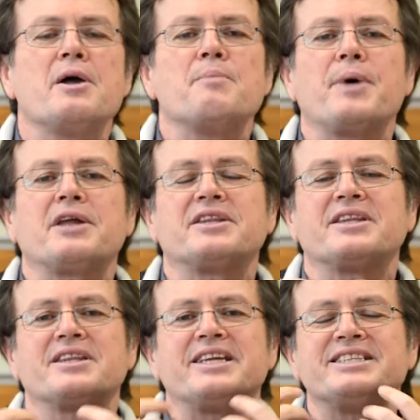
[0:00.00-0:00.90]

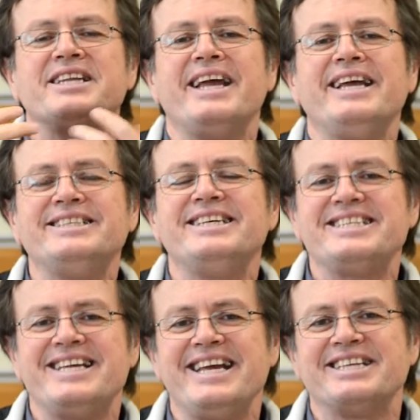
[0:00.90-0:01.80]
But there's an easy
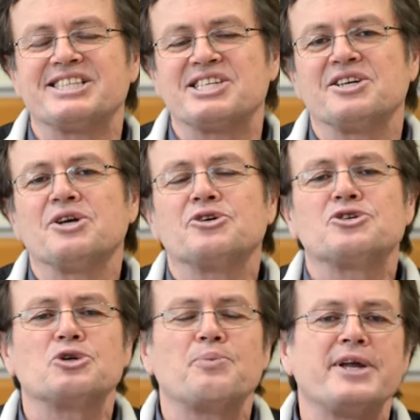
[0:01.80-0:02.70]
test
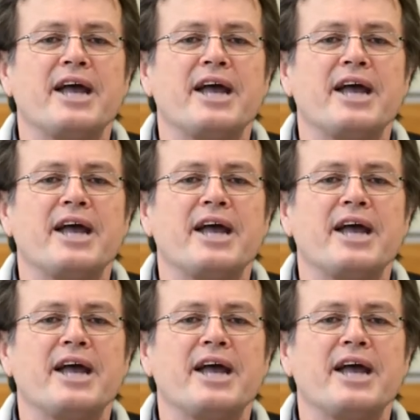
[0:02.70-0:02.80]
to be